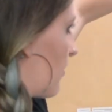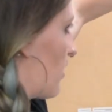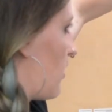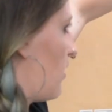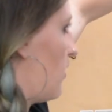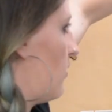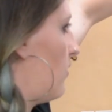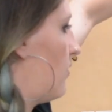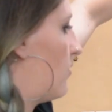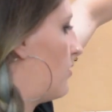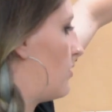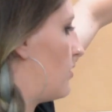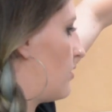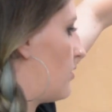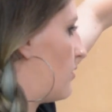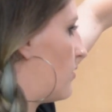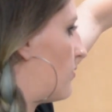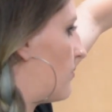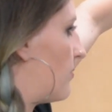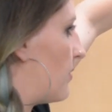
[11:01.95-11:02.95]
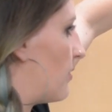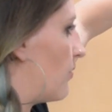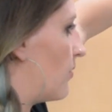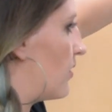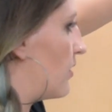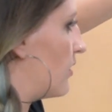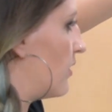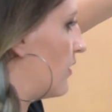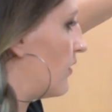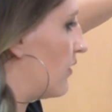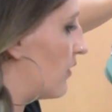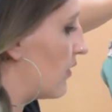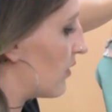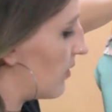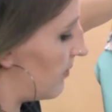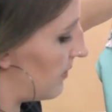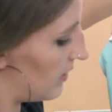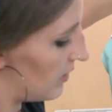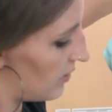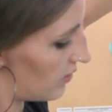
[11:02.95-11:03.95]
cute. Oh my word, this is
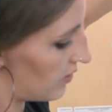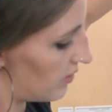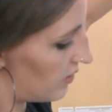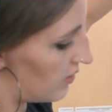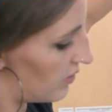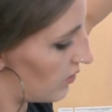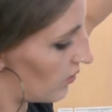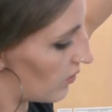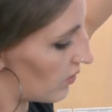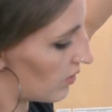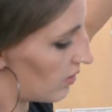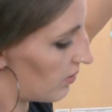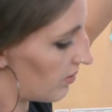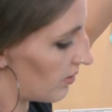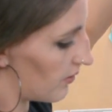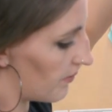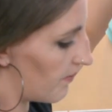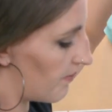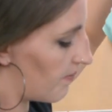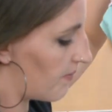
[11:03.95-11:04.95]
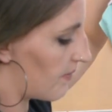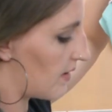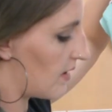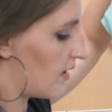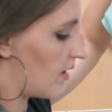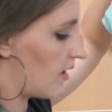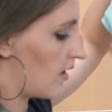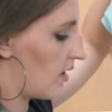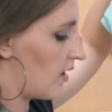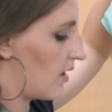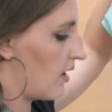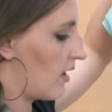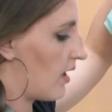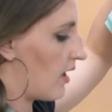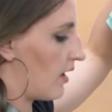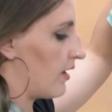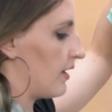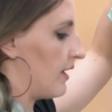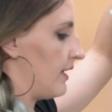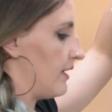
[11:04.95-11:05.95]
going to be adorable.
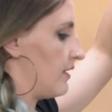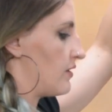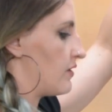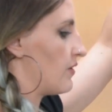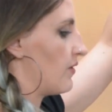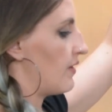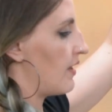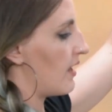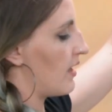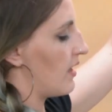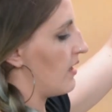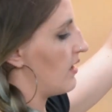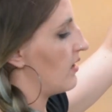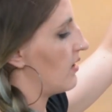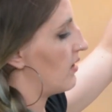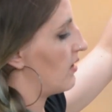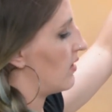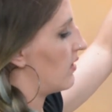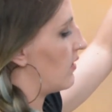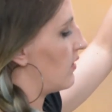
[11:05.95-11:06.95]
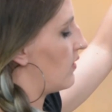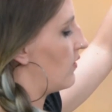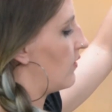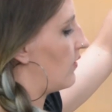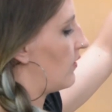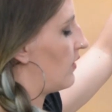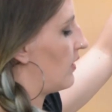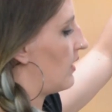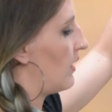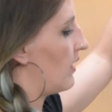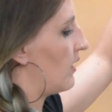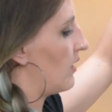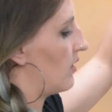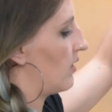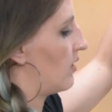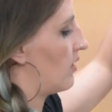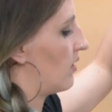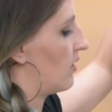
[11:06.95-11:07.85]
Alright, so then you see